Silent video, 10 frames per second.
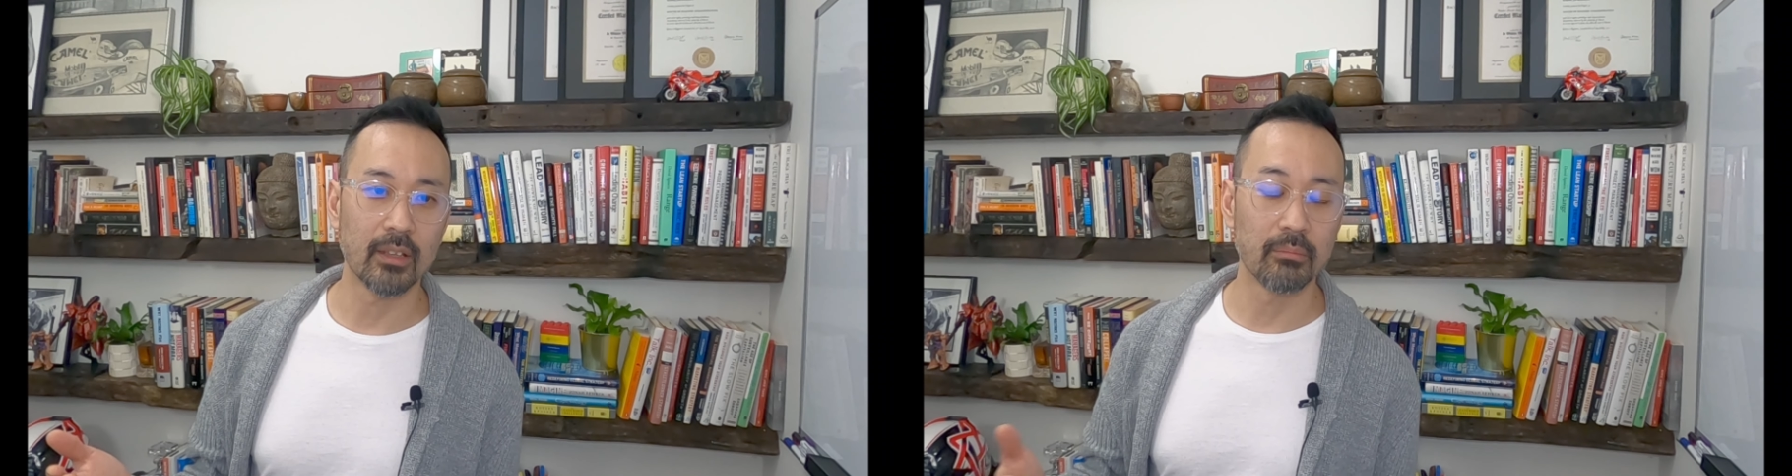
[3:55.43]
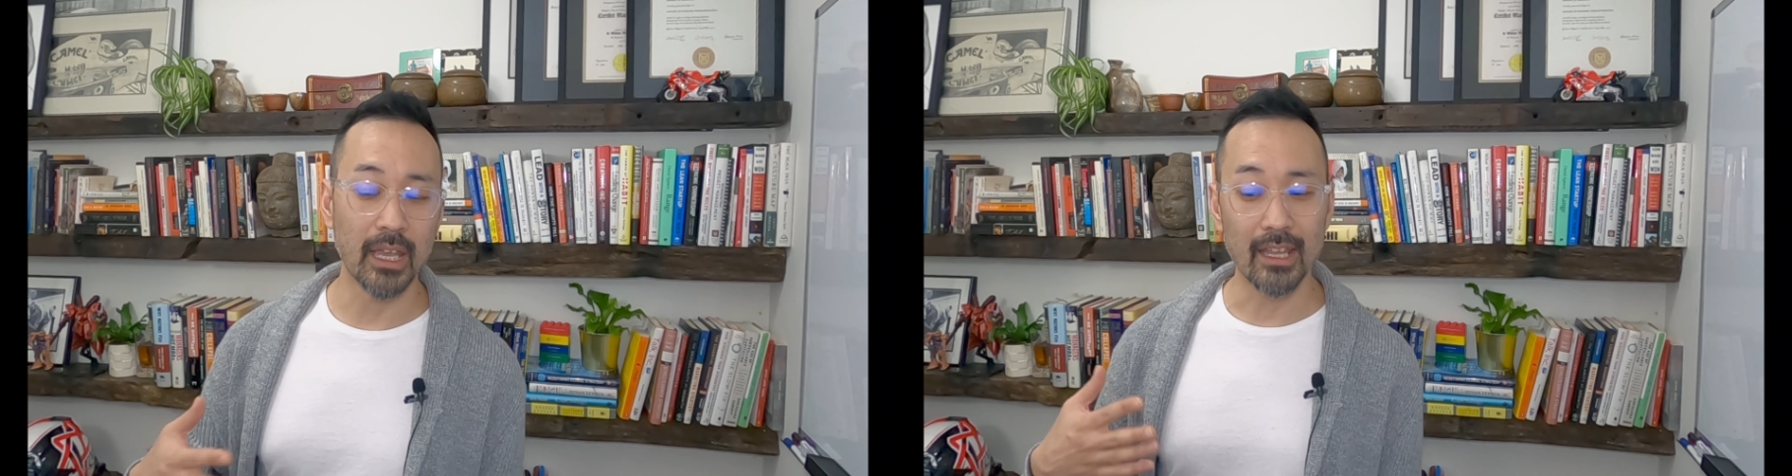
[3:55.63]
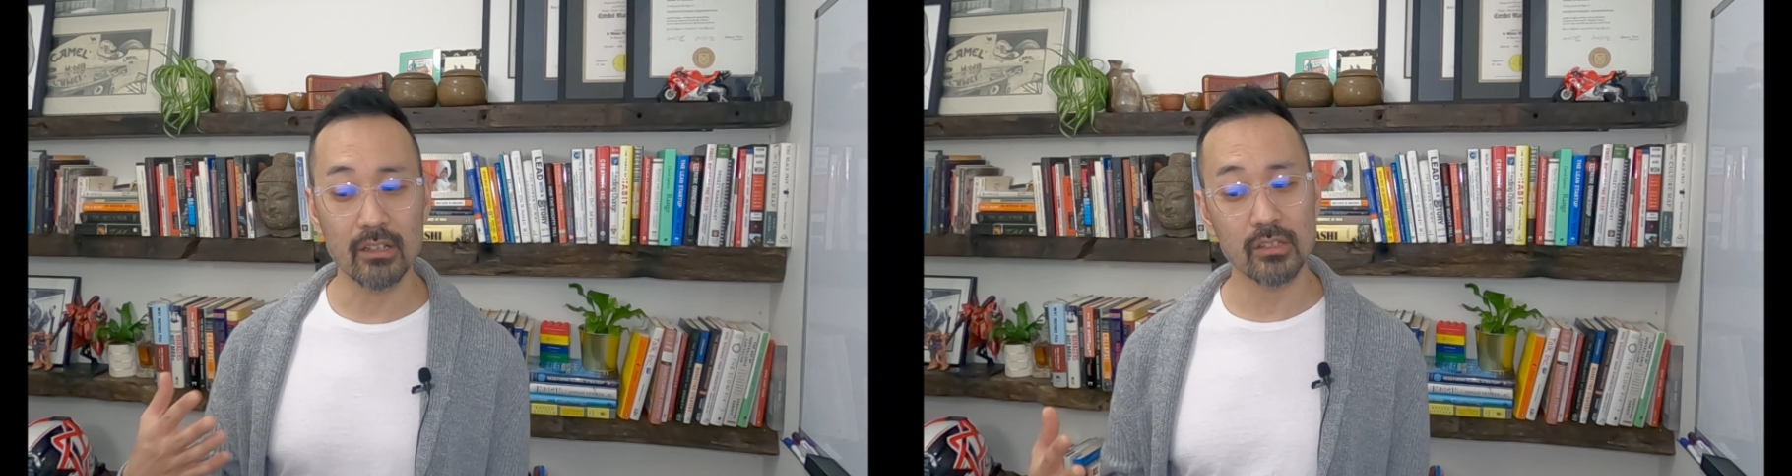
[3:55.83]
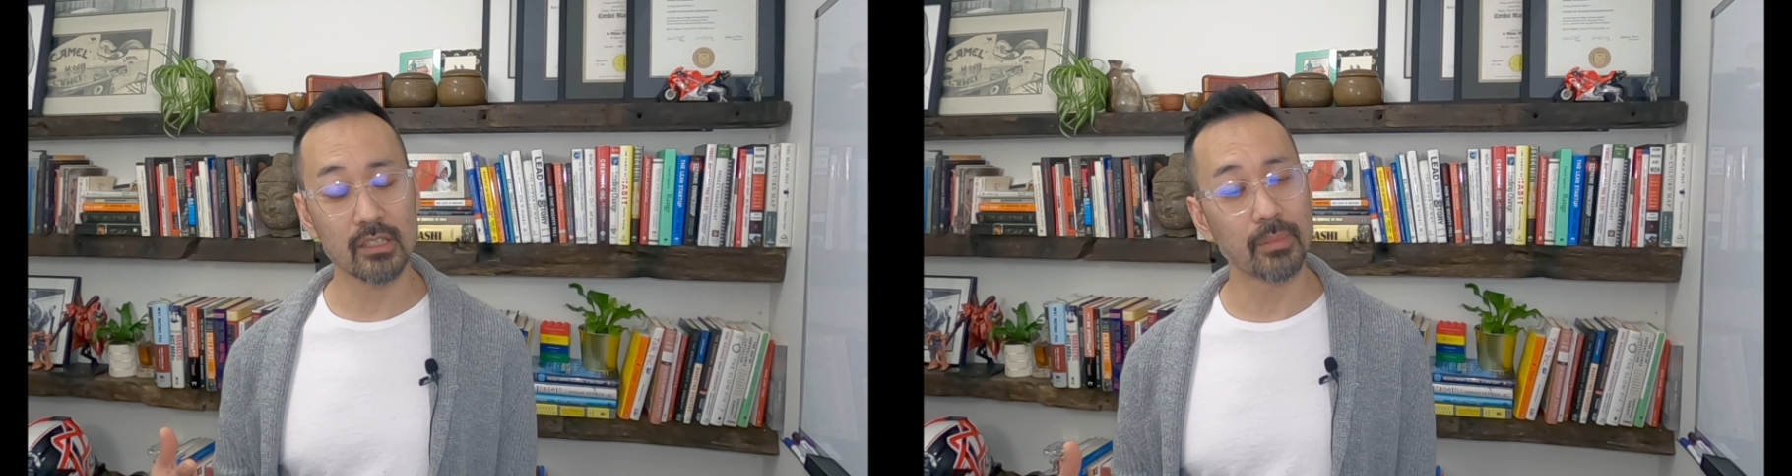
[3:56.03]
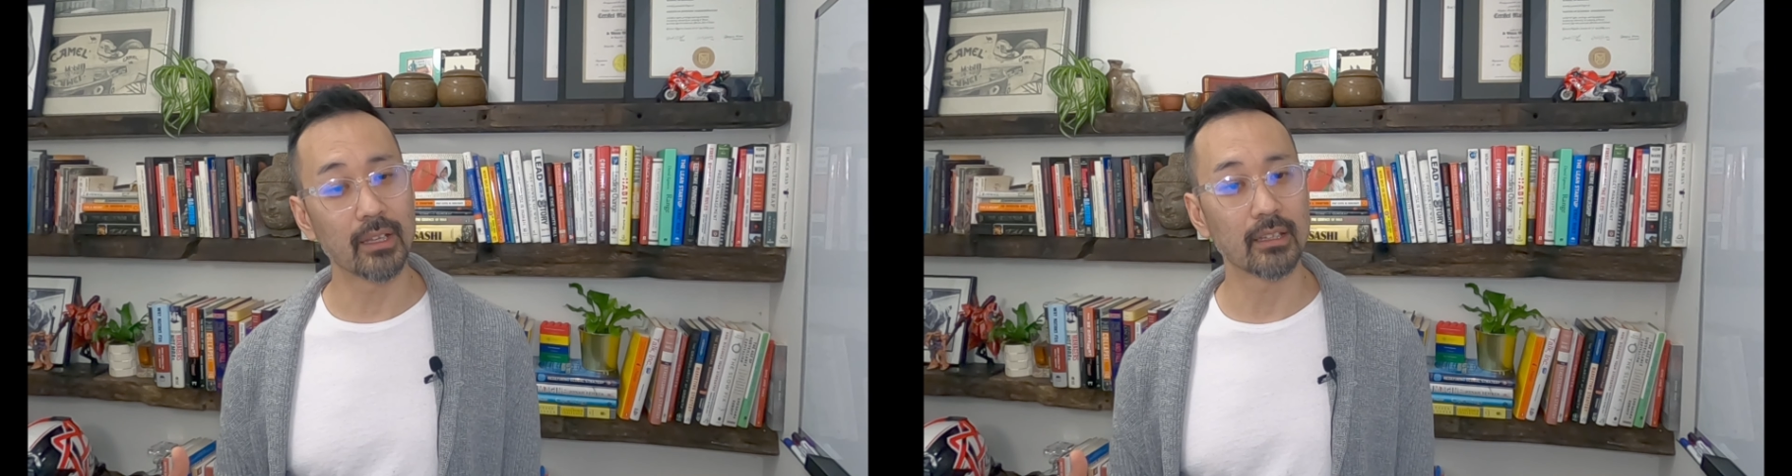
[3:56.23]
And
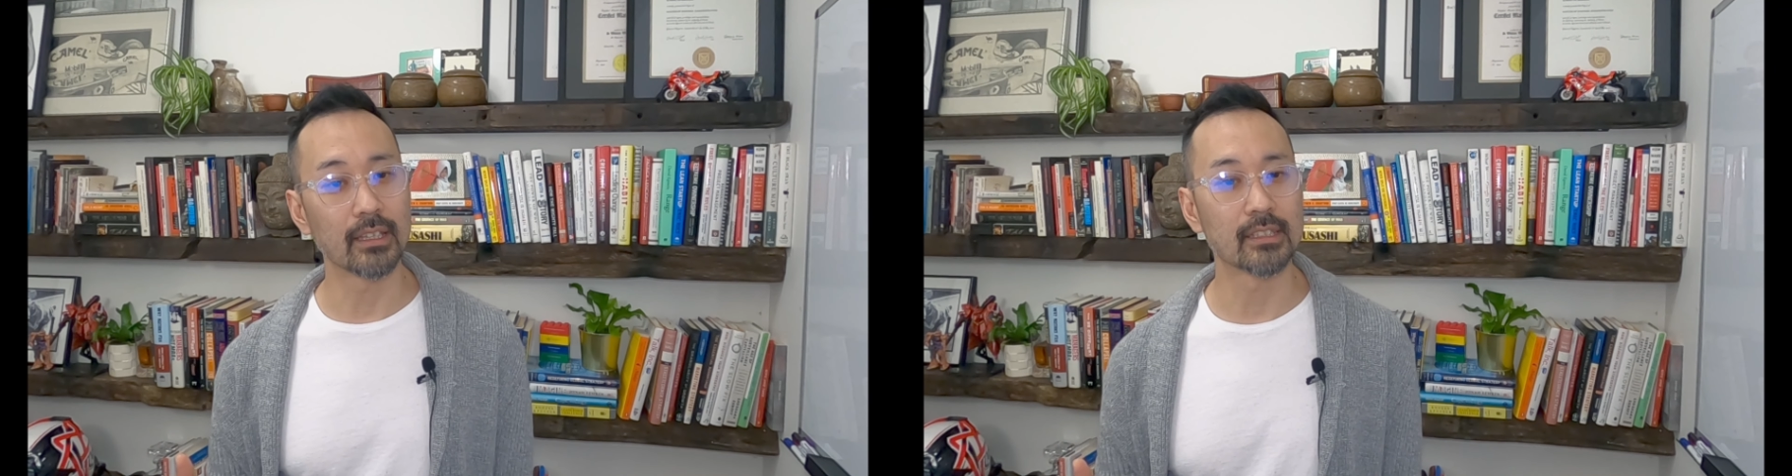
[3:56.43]
managers spend